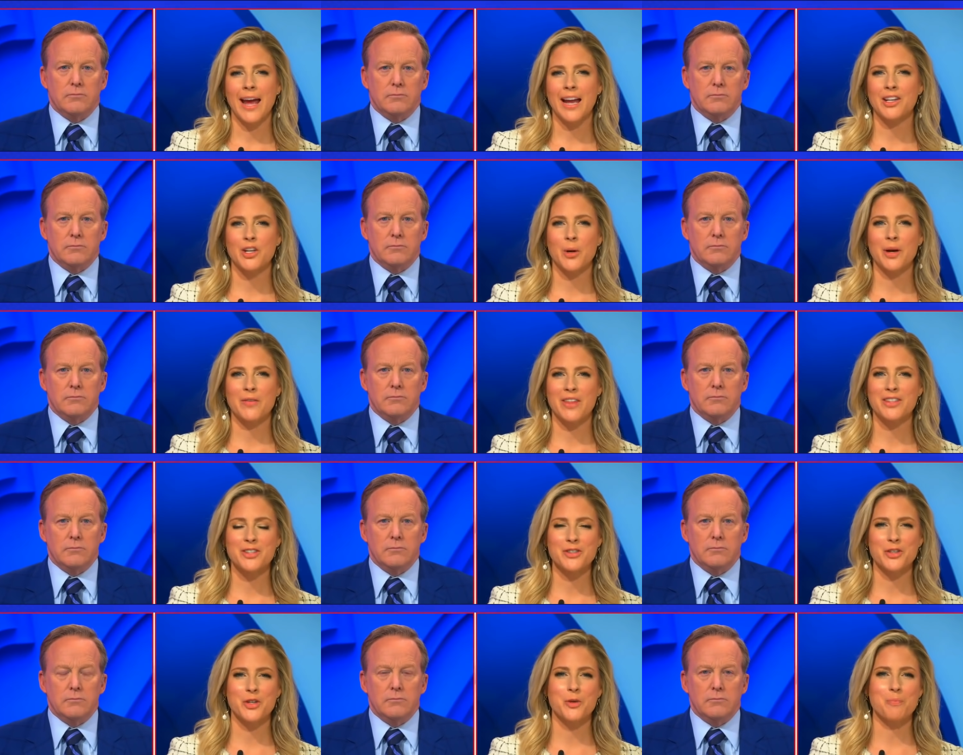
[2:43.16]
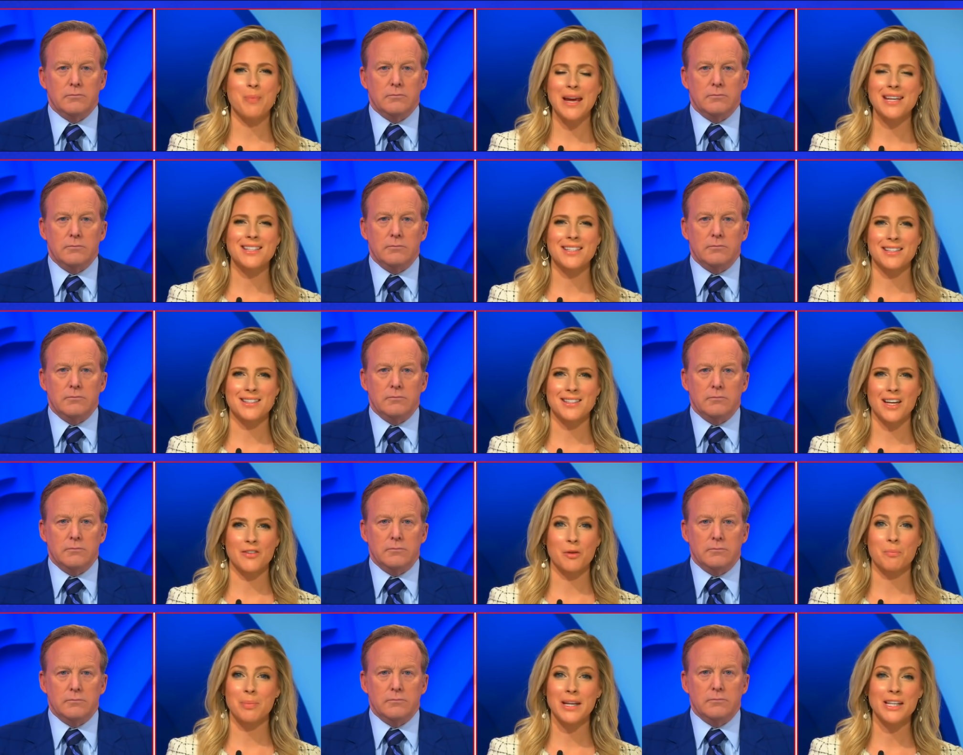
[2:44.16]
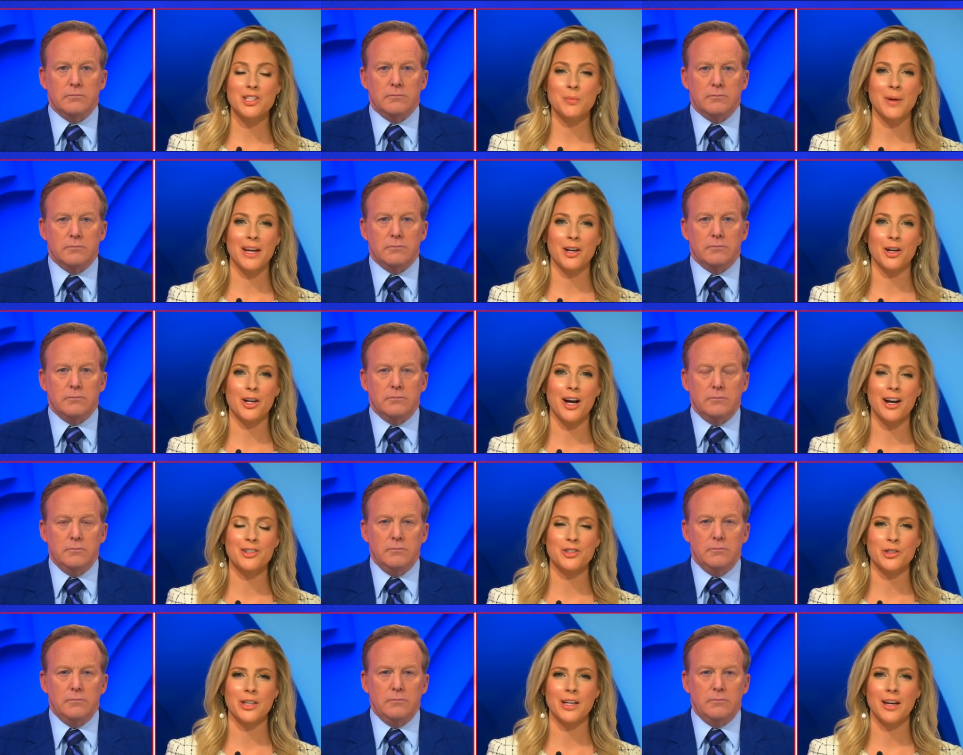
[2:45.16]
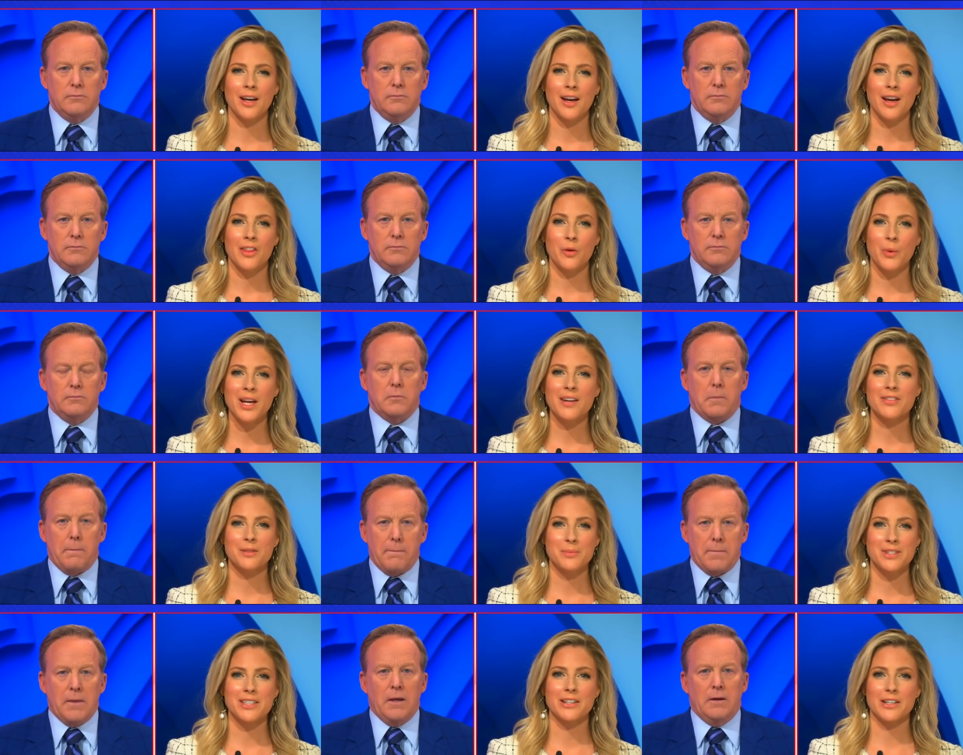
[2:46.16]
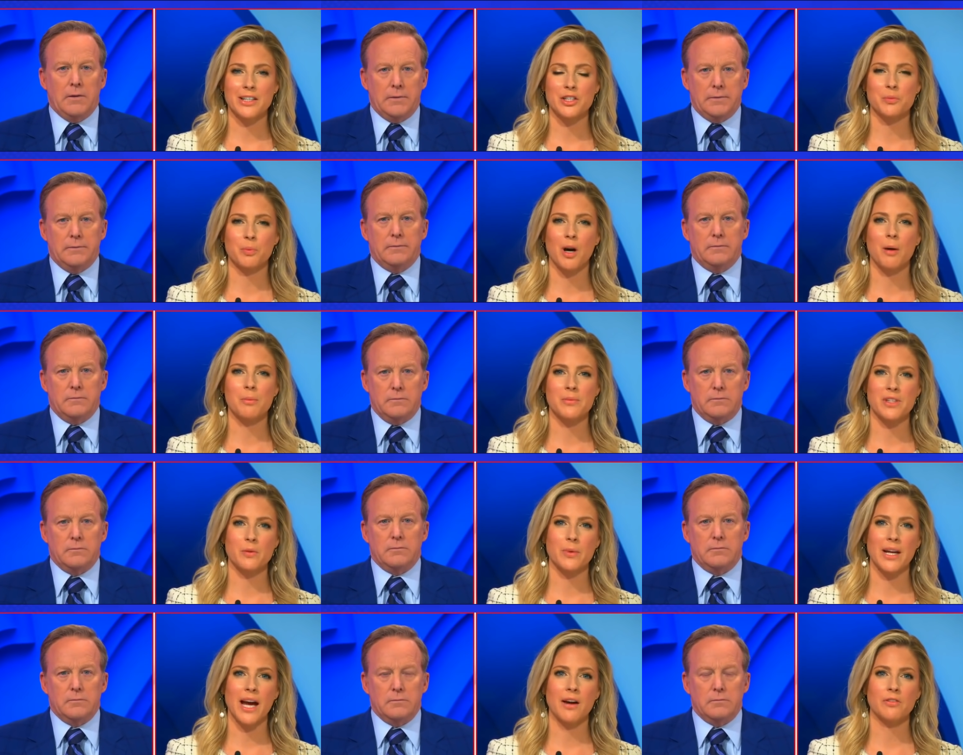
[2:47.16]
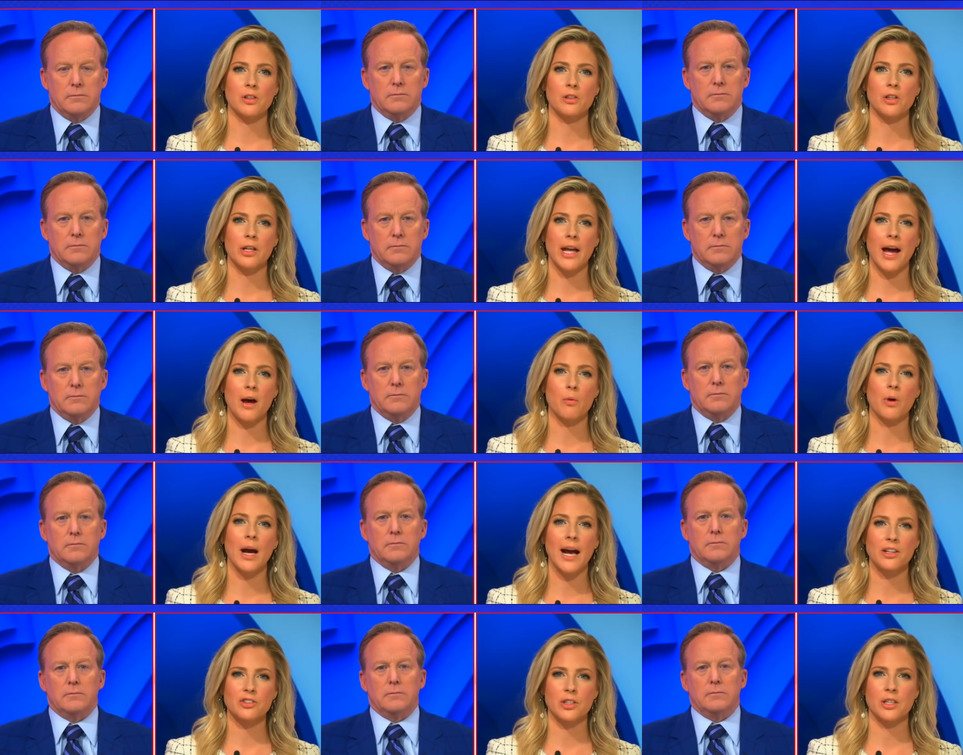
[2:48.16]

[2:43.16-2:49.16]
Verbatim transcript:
Speaker 1: And you know, if this is a new basis of impeachment in our country, then we have some serious problems that we have to look at. We're actually